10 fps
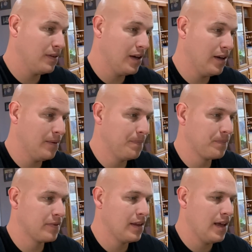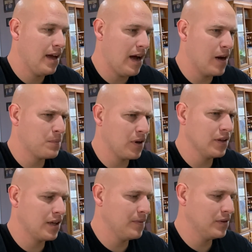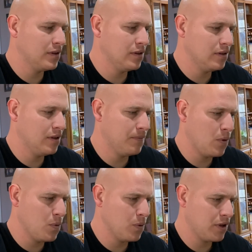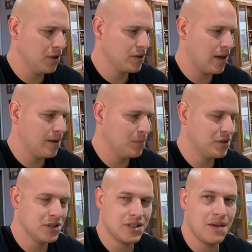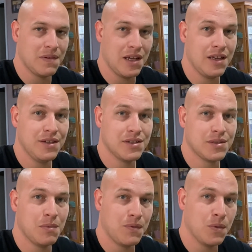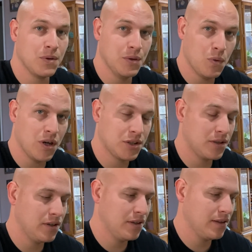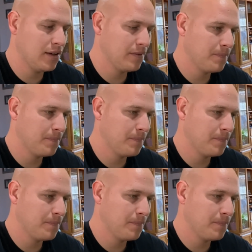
I'd probably give it the full cure time, which is 7 days before you wash it or anything.